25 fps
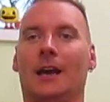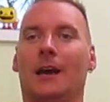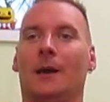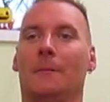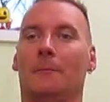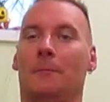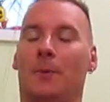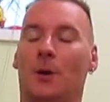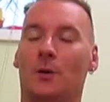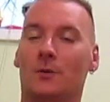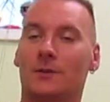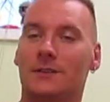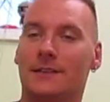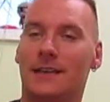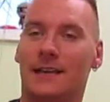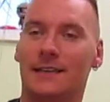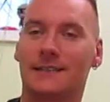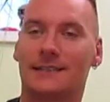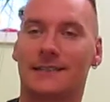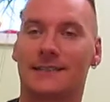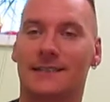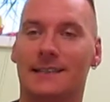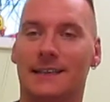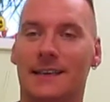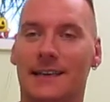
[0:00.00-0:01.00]
bone
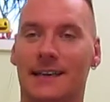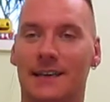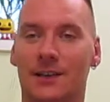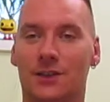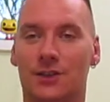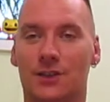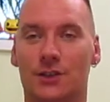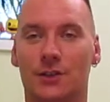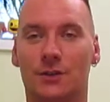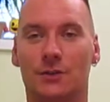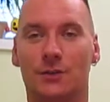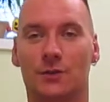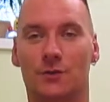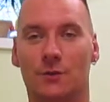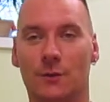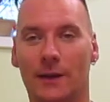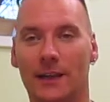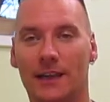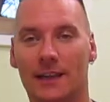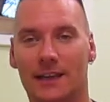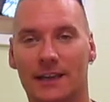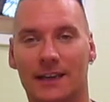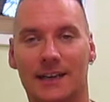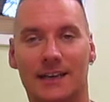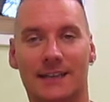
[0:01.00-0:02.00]
density issues,
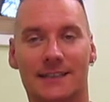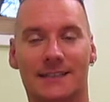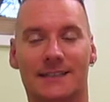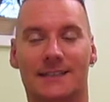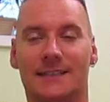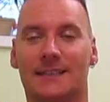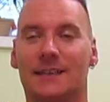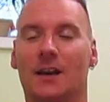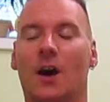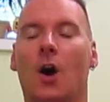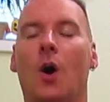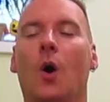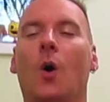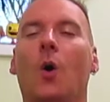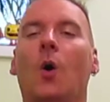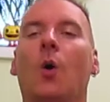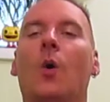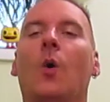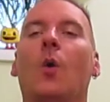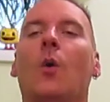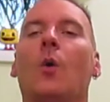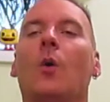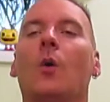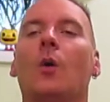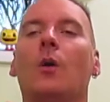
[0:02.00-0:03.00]
weakness, a
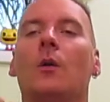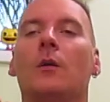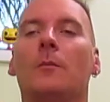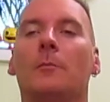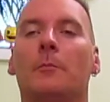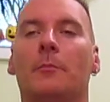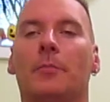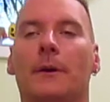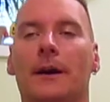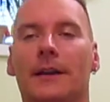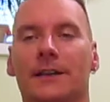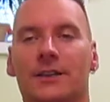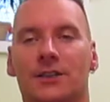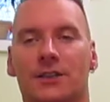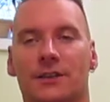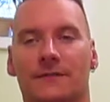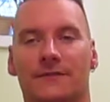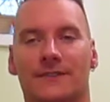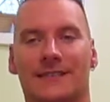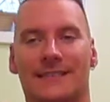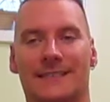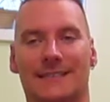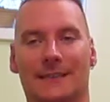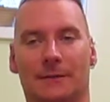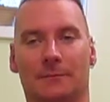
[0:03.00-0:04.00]
whole bunch of
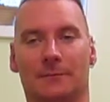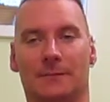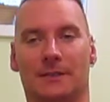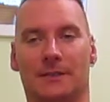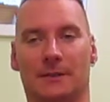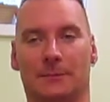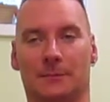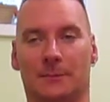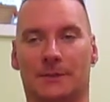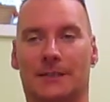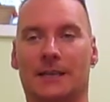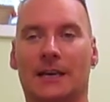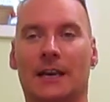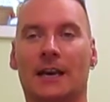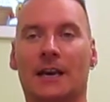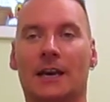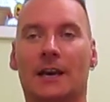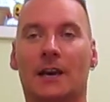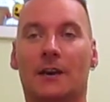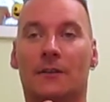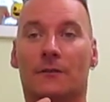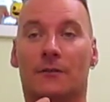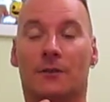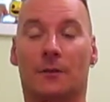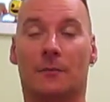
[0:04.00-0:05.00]
symptoms
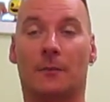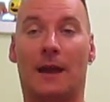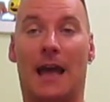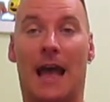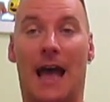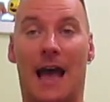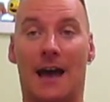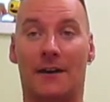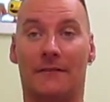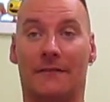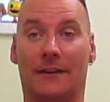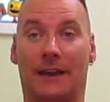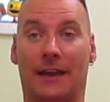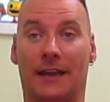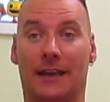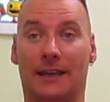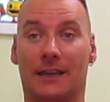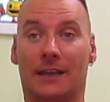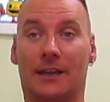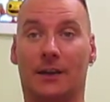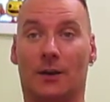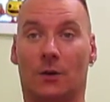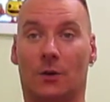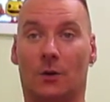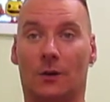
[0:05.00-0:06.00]
from having,
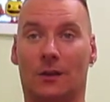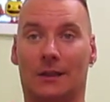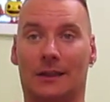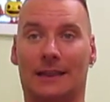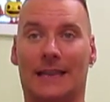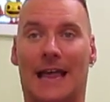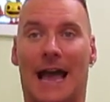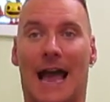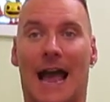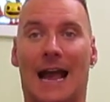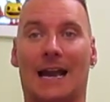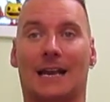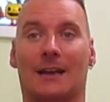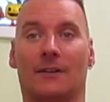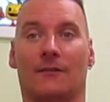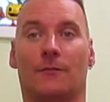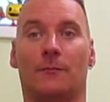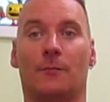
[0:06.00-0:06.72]
you know, lack of